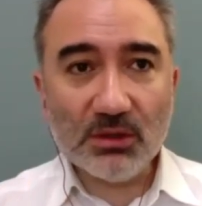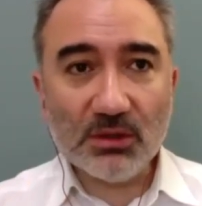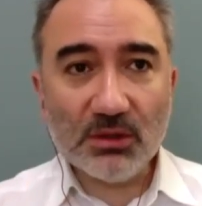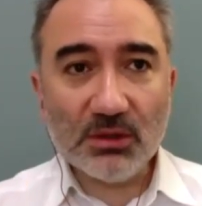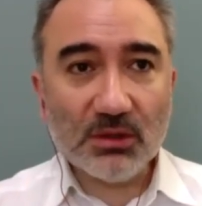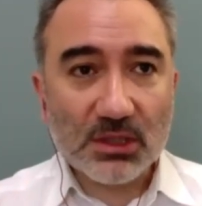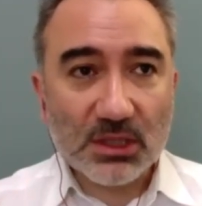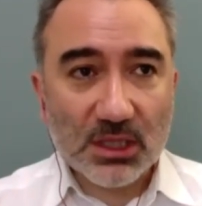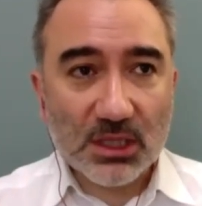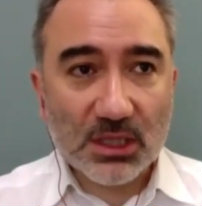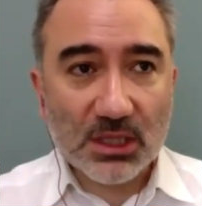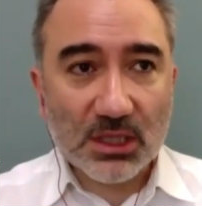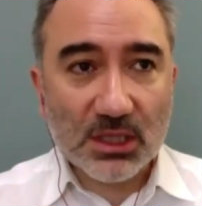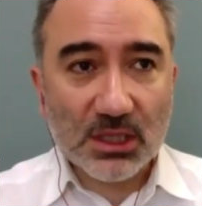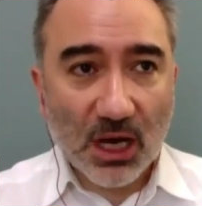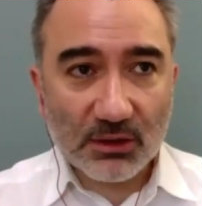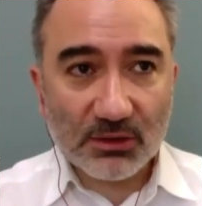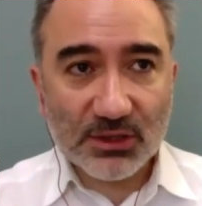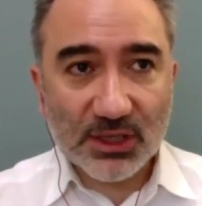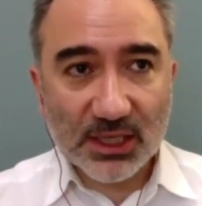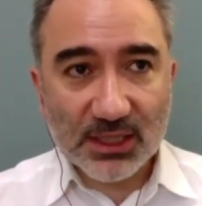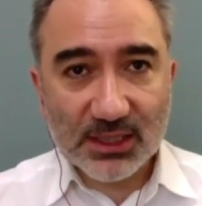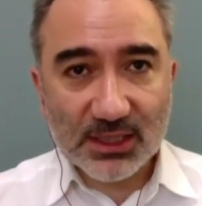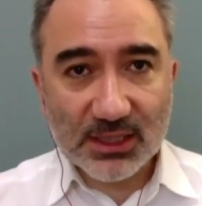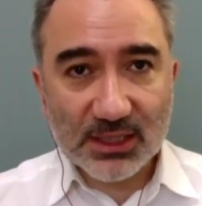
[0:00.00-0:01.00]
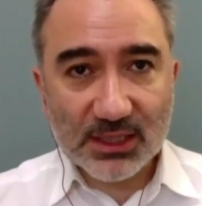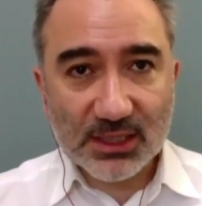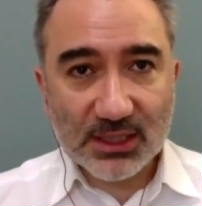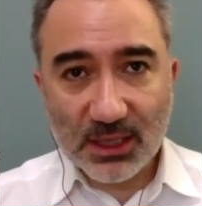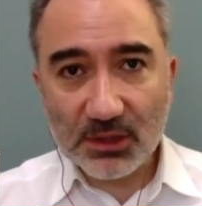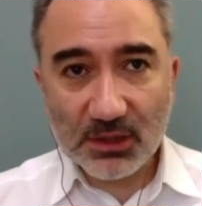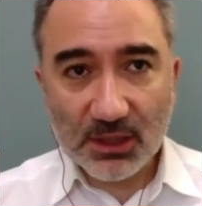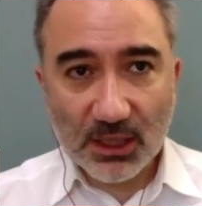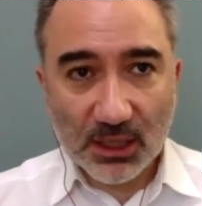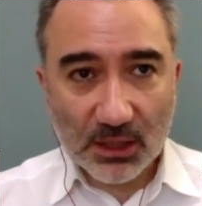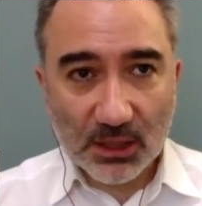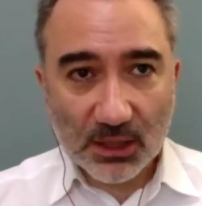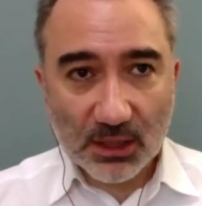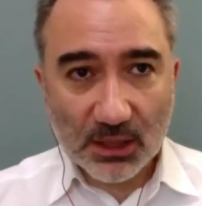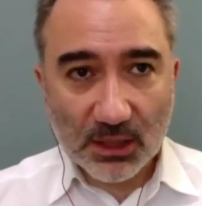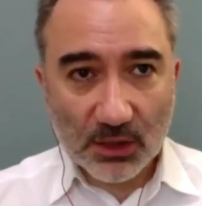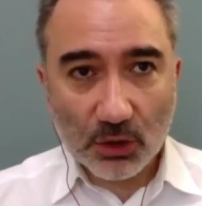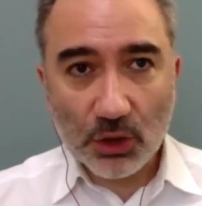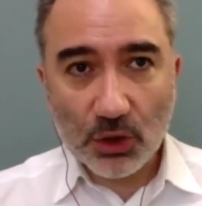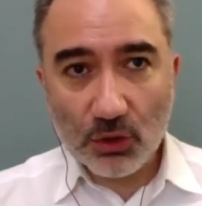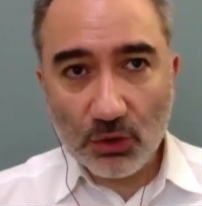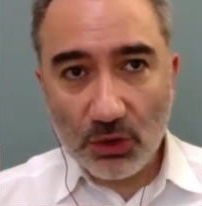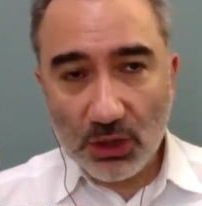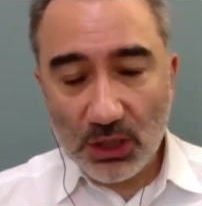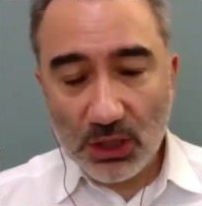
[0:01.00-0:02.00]
scholars accepted that
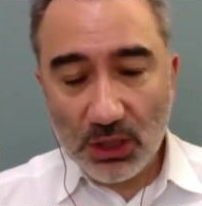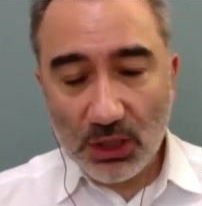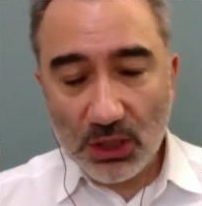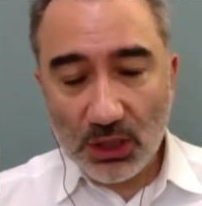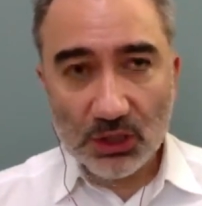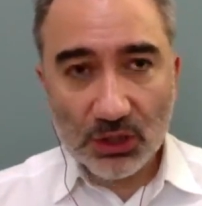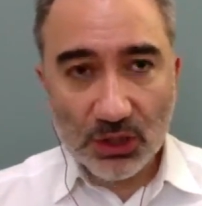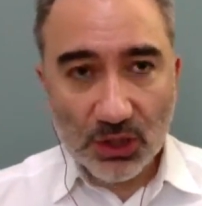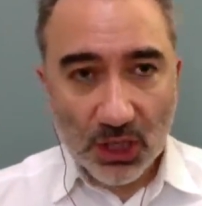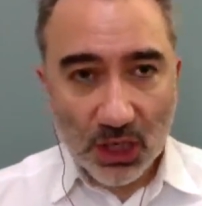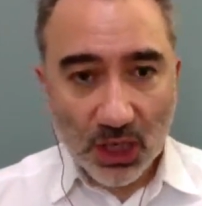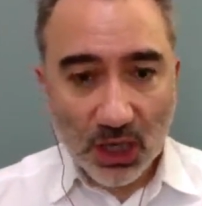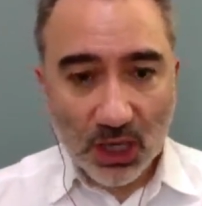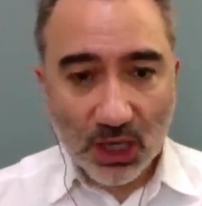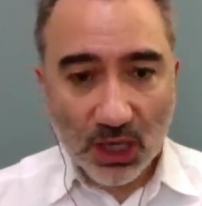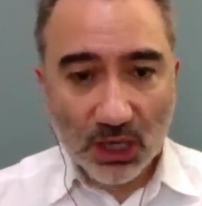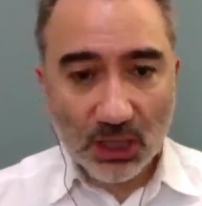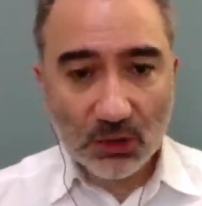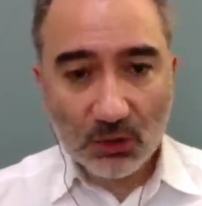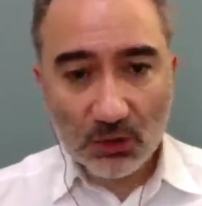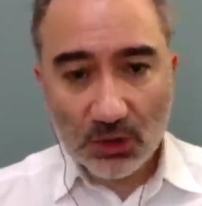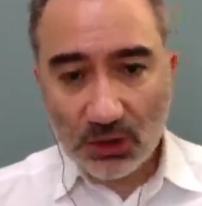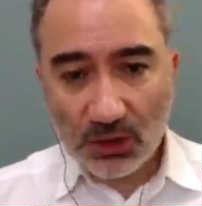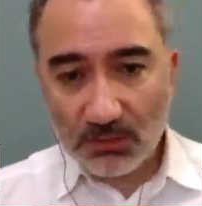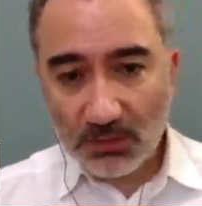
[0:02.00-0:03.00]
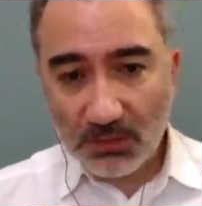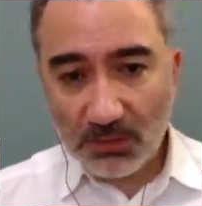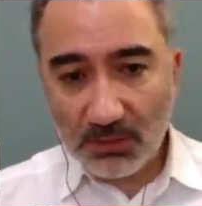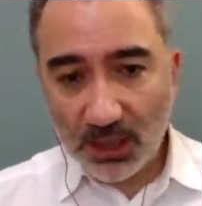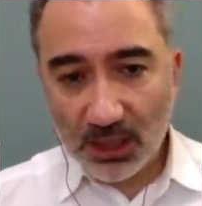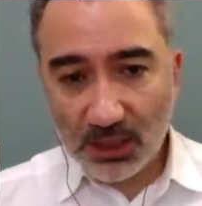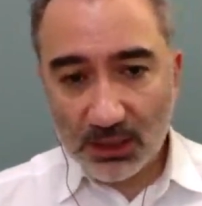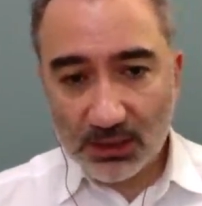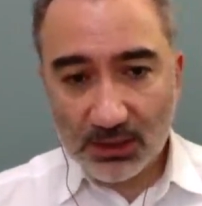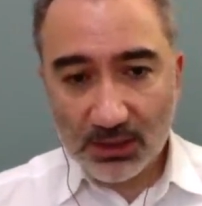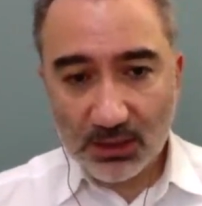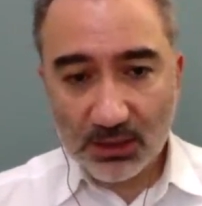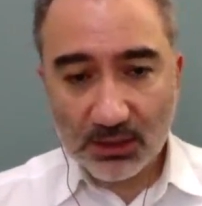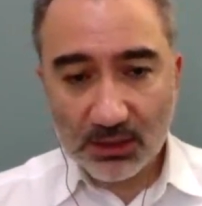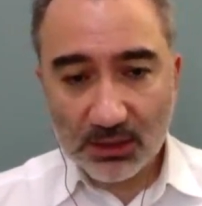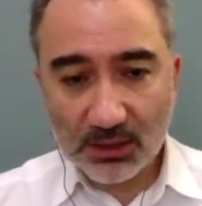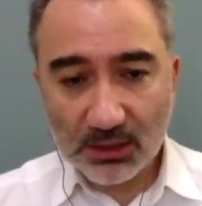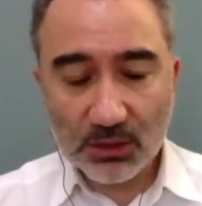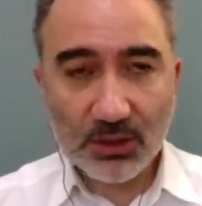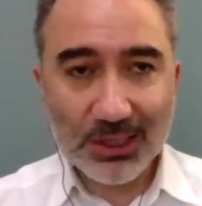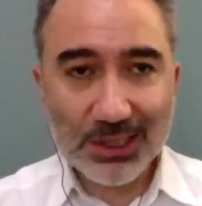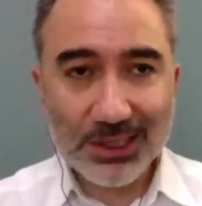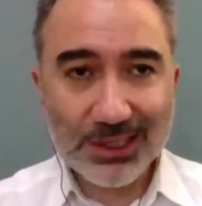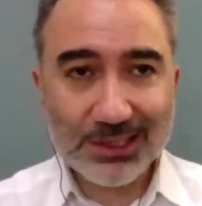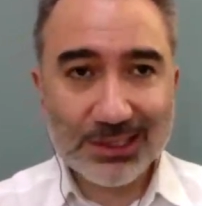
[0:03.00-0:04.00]
you need ijtihad, you need maqasid,
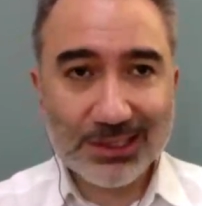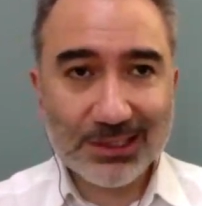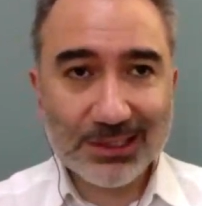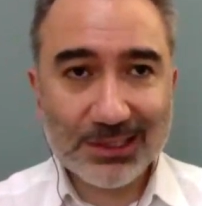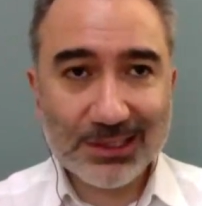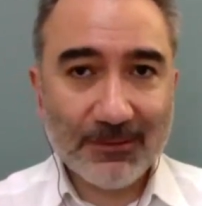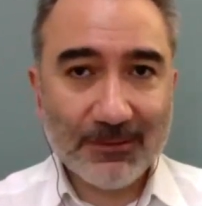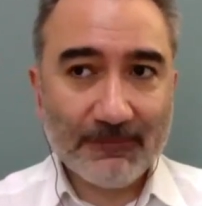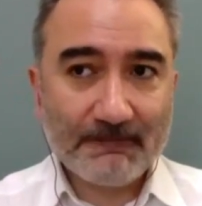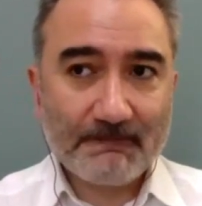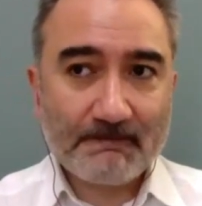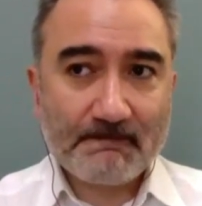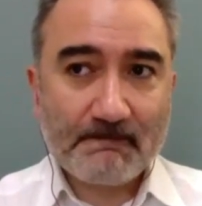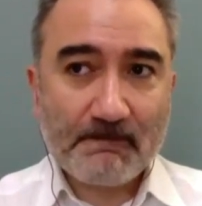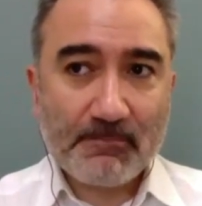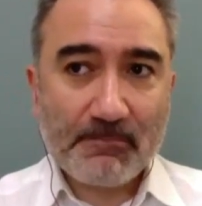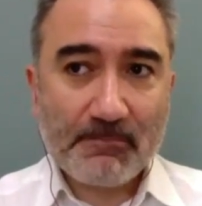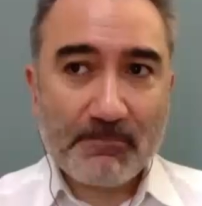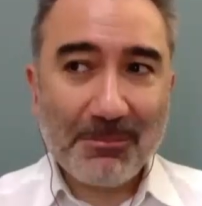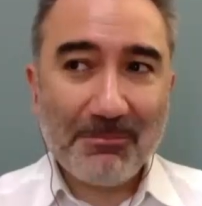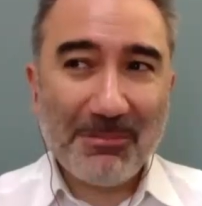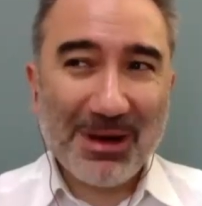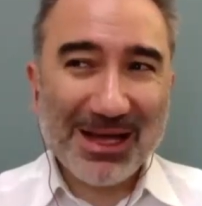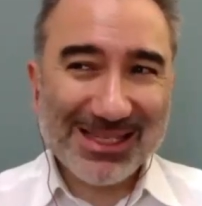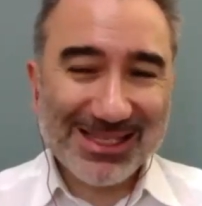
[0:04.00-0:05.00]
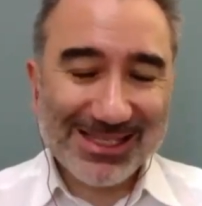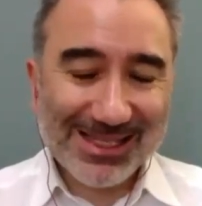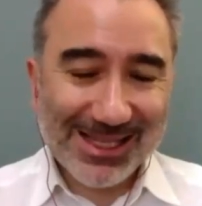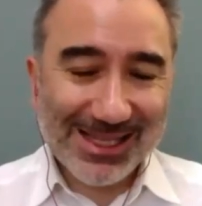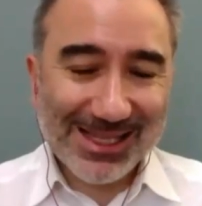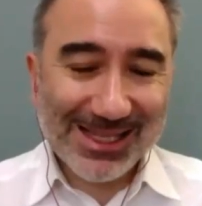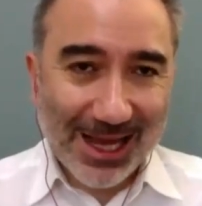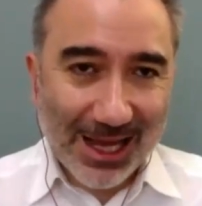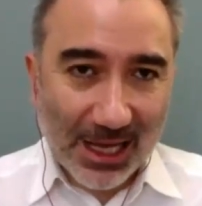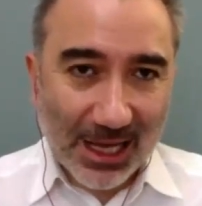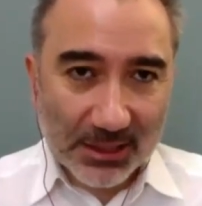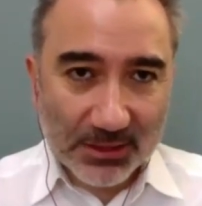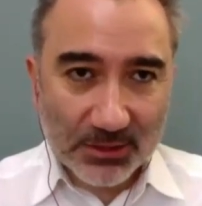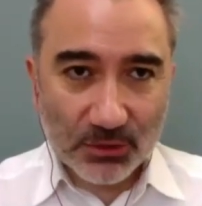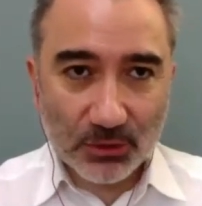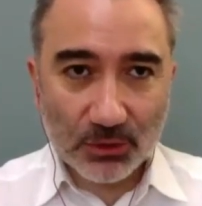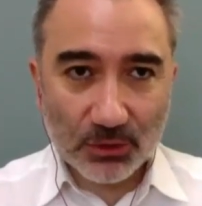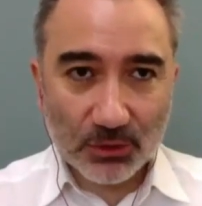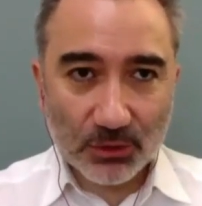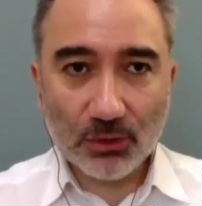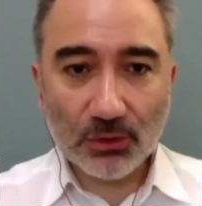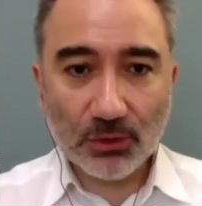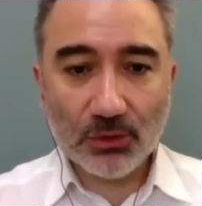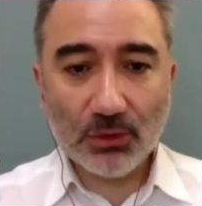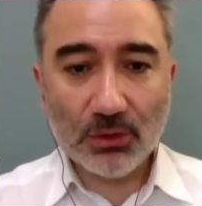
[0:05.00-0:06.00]
you need maslaha
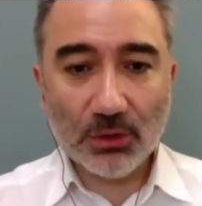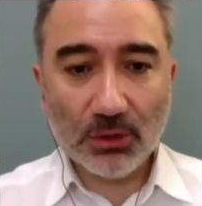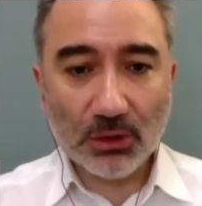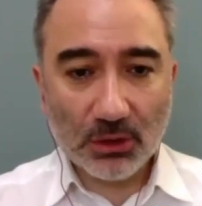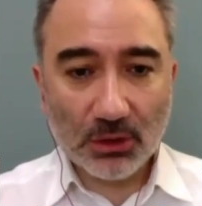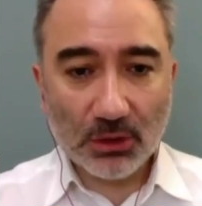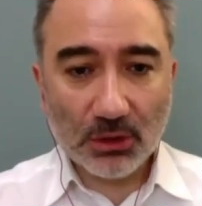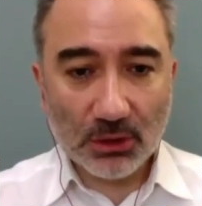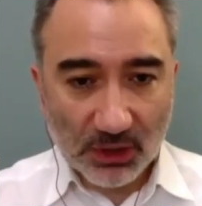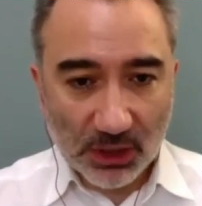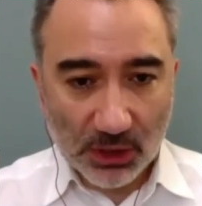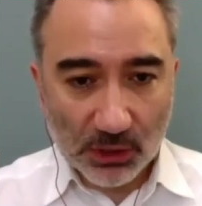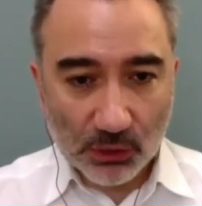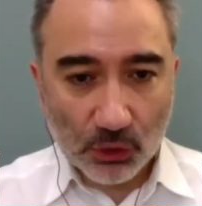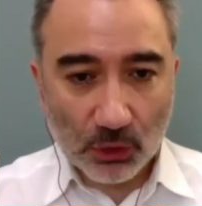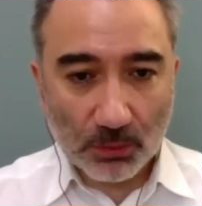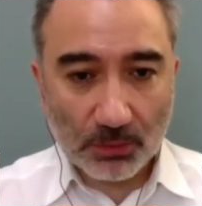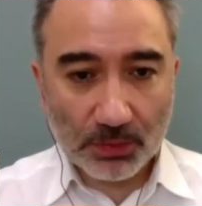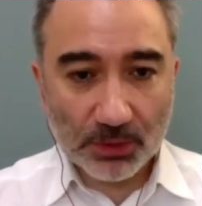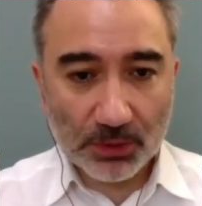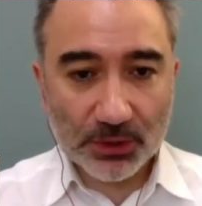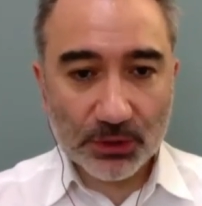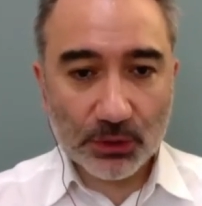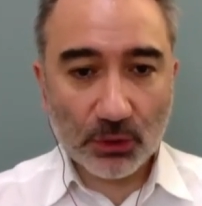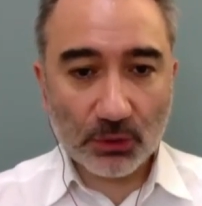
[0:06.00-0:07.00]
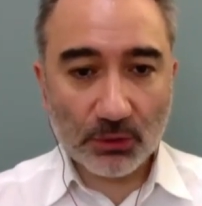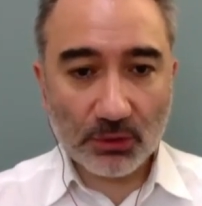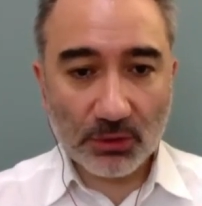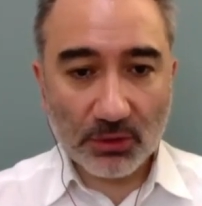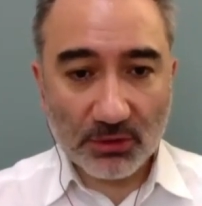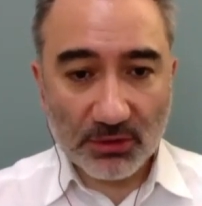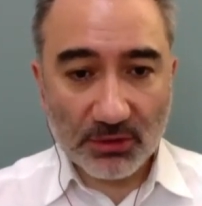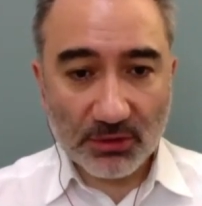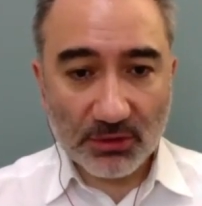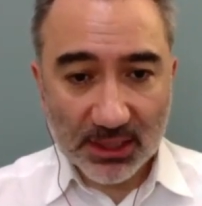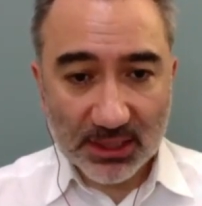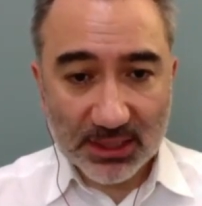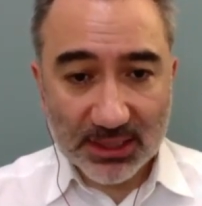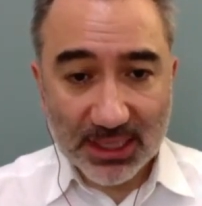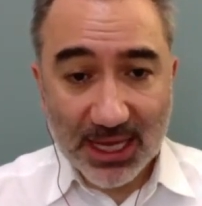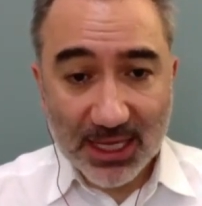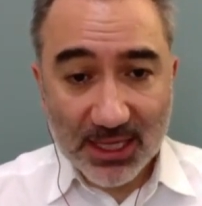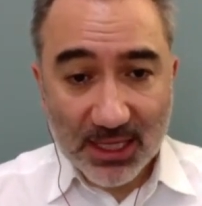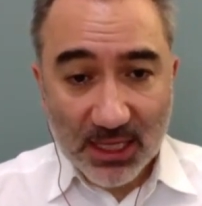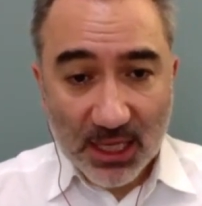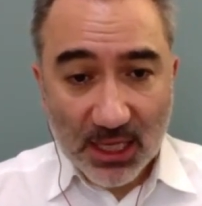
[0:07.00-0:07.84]
to reinterpret certain things, and